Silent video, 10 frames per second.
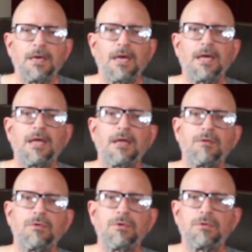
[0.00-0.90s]

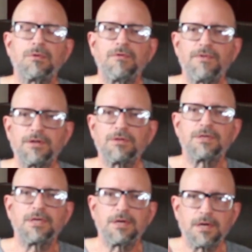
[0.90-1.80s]
and we'll eventually
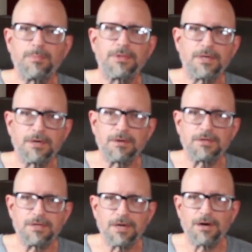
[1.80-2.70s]
get it up in the air and
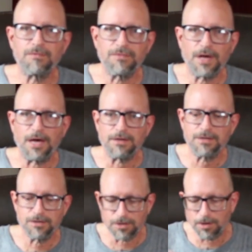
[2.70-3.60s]
see how it
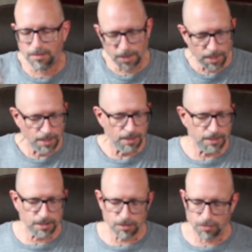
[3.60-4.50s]
flies. So
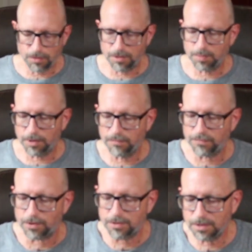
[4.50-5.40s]
let's get through this part
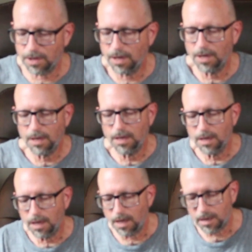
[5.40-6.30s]
first.
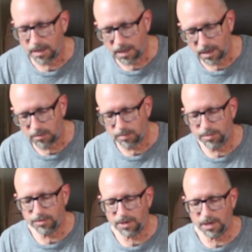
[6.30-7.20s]
And we're
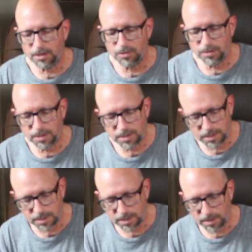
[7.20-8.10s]
both kind of doing this at
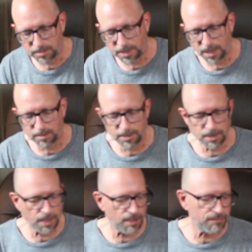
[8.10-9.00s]
the same time here.
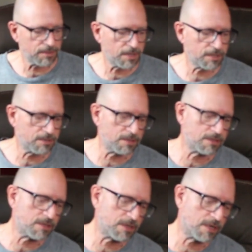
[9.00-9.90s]
I haven't touched this
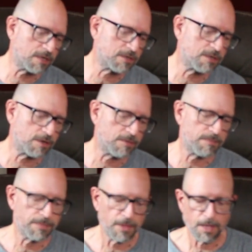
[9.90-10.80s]
thing yet, so
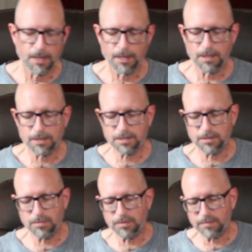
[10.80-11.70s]
let's see
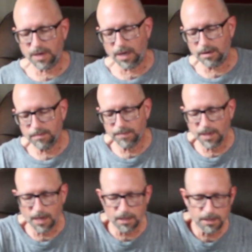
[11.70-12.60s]
what we've got.
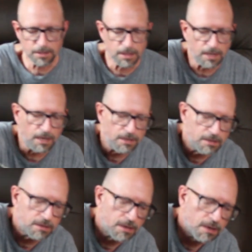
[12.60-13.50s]
I like the case.